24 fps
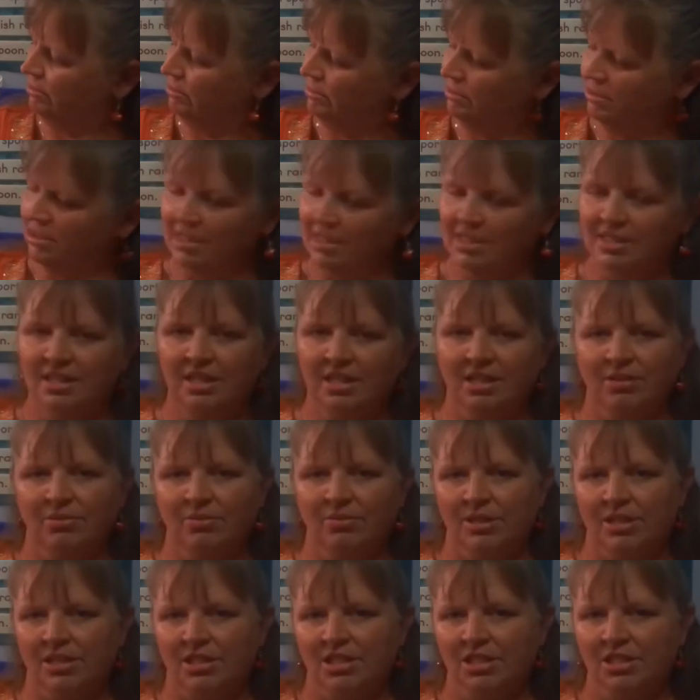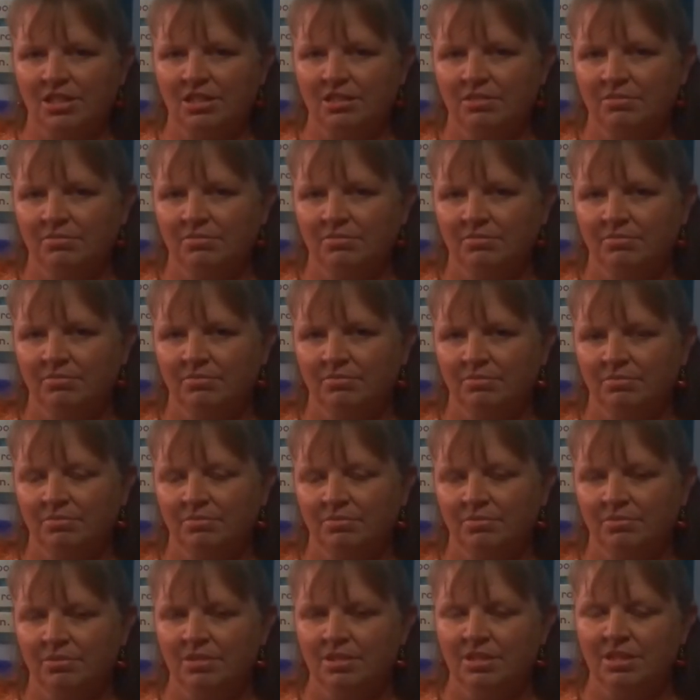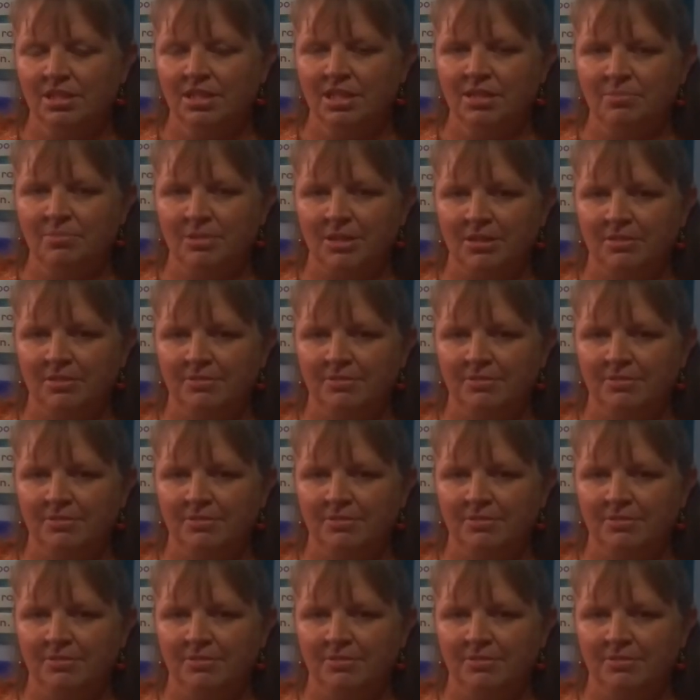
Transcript: Is that a question or a statement?